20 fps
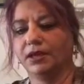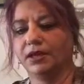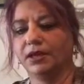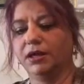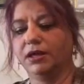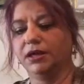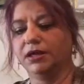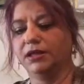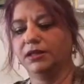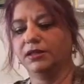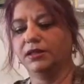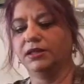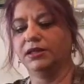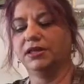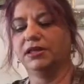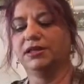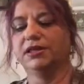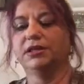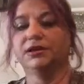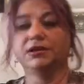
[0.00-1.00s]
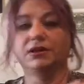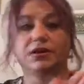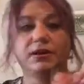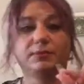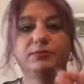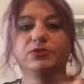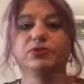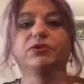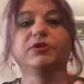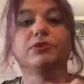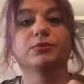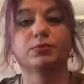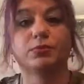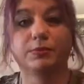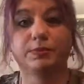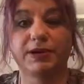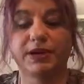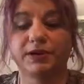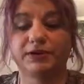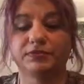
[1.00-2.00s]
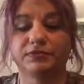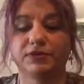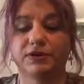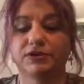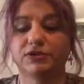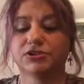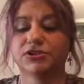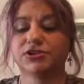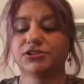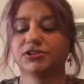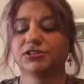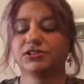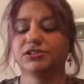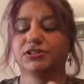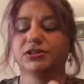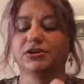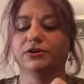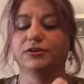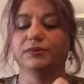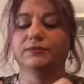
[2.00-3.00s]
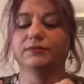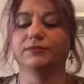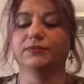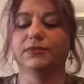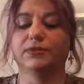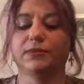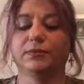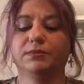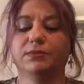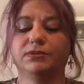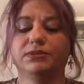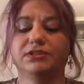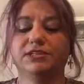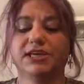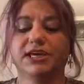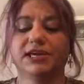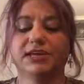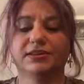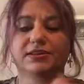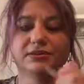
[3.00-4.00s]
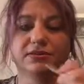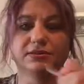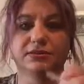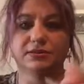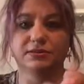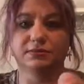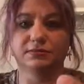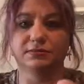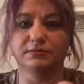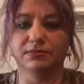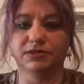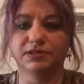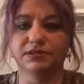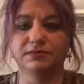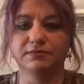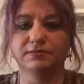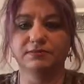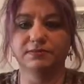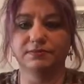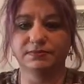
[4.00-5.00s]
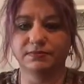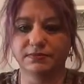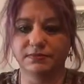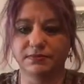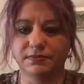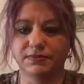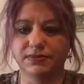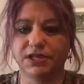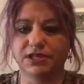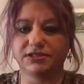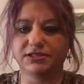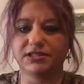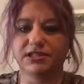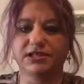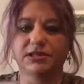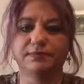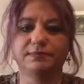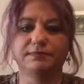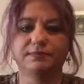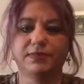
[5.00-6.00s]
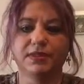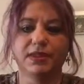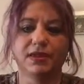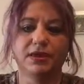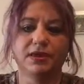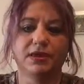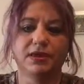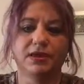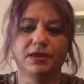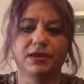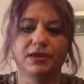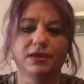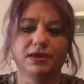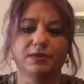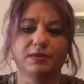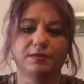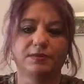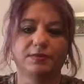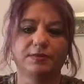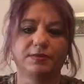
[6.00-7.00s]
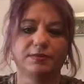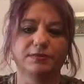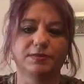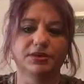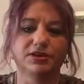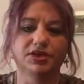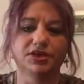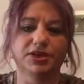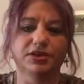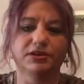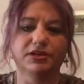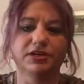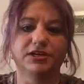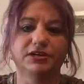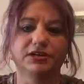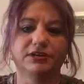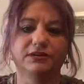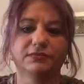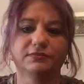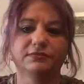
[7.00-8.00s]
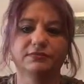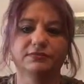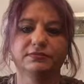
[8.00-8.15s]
And then I'm doing the repair first. So I'm going to take my nail tip. I'm going to put my gel here.